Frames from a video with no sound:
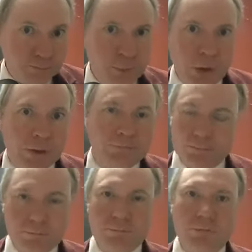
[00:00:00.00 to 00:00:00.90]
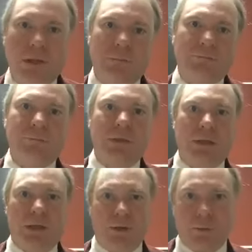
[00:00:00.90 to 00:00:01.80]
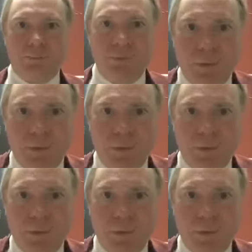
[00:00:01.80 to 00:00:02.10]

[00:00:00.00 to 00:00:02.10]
Put it, you know, in another...